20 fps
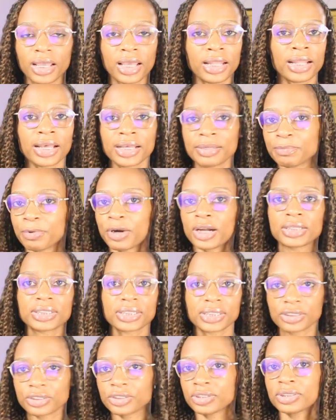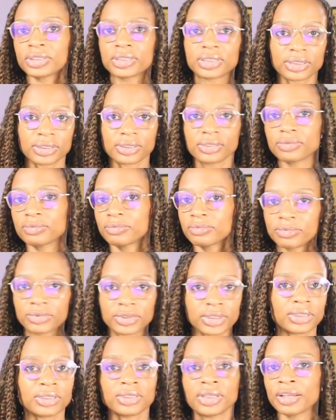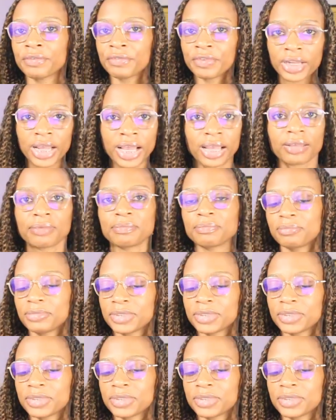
And that process just every day.